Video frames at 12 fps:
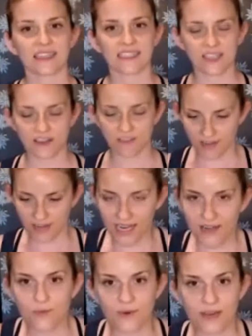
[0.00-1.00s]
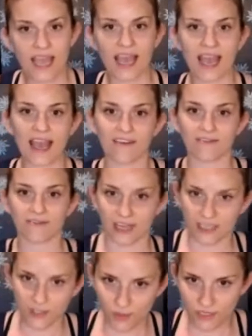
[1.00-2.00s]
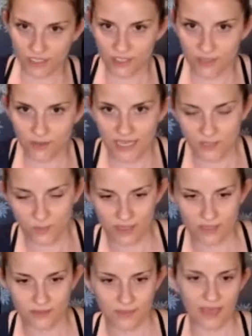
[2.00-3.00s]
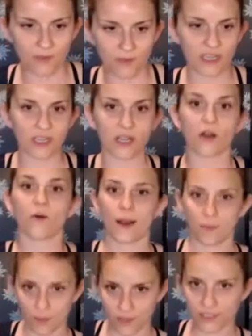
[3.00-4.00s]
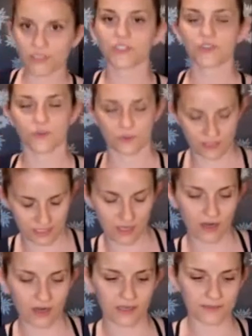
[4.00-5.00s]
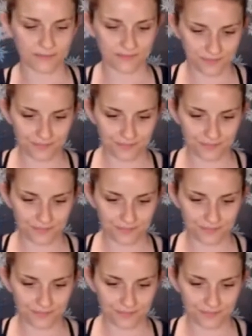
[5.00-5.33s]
Let's not forget, we have a torso as well, and we could go upwards towards the heart,